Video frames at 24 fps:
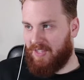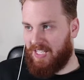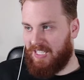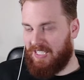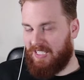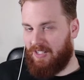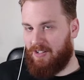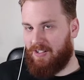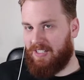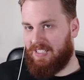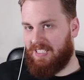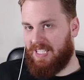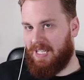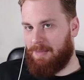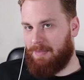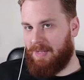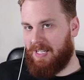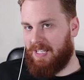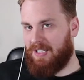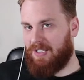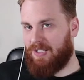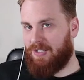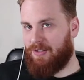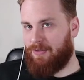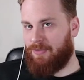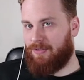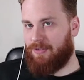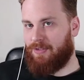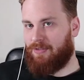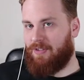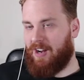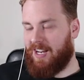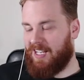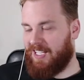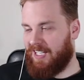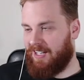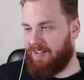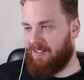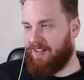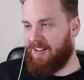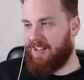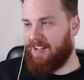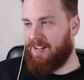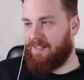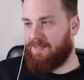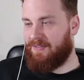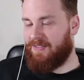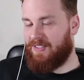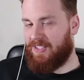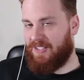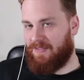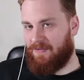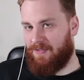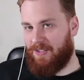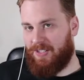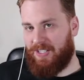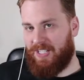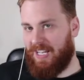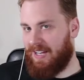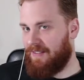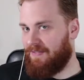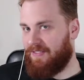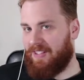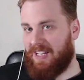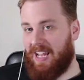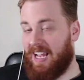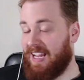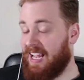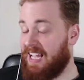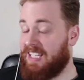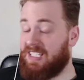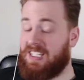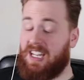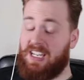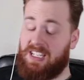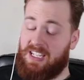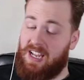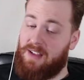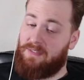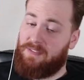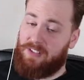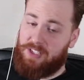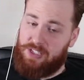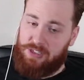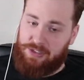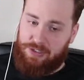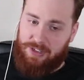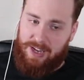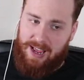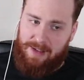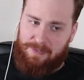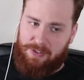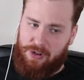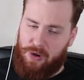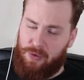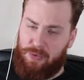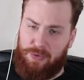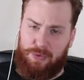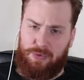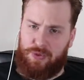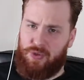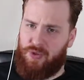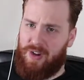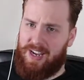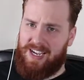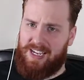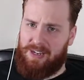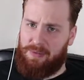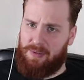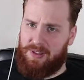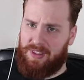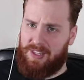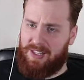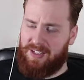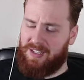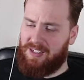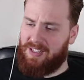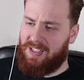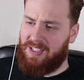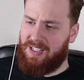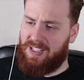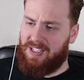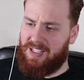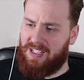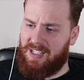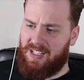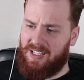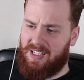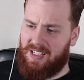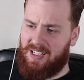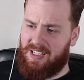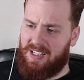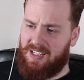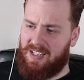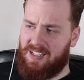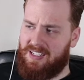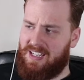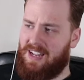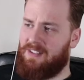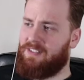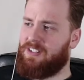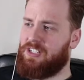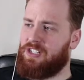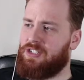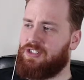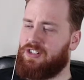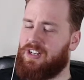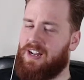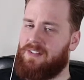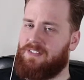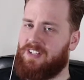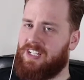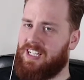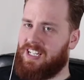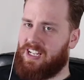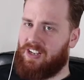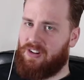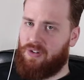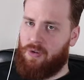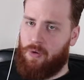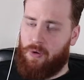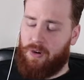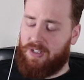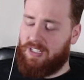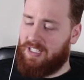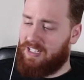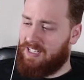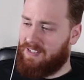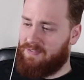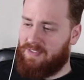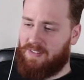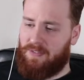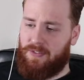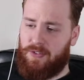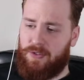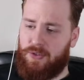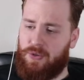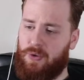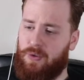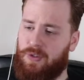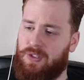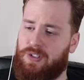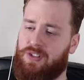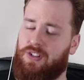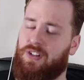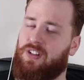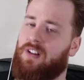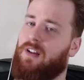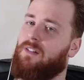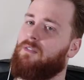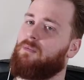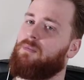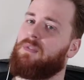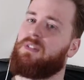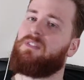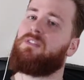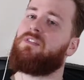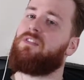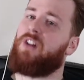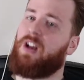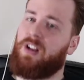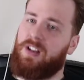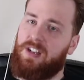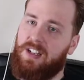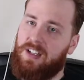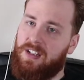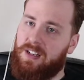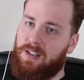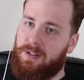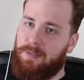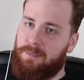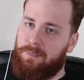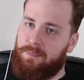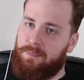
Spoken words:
as long as they meet a certain criteria for safety, I guess. And definitely you should have to go through training with it. Definitely you should have to take a course. And even if those courses are government funded,